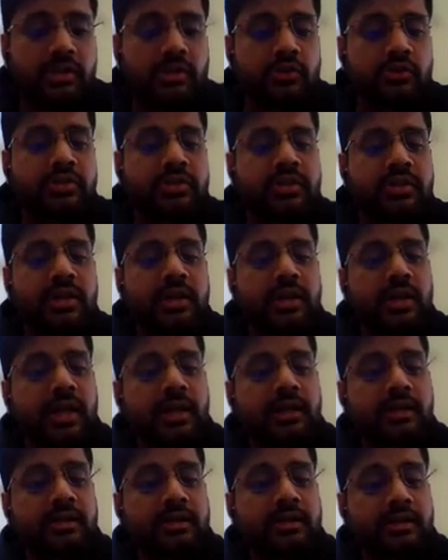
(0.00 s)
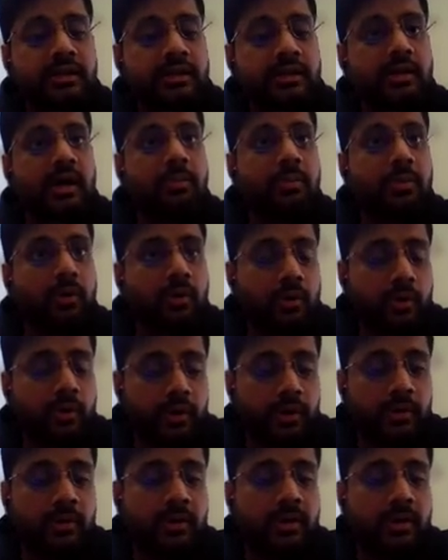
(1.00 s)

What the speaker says: you select upload,